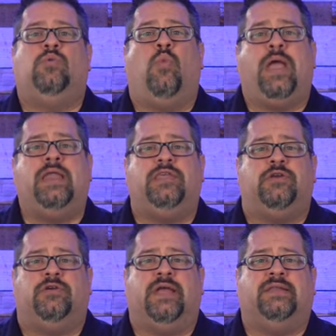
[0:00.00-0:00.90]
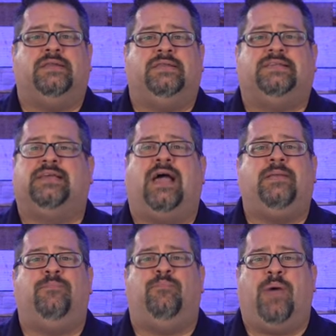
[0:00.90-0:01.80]
weightier and
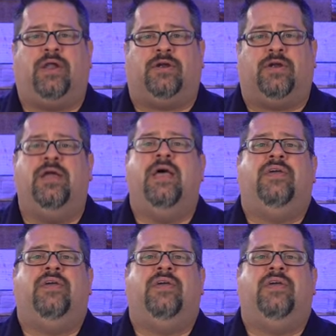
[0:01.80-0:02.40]
designed better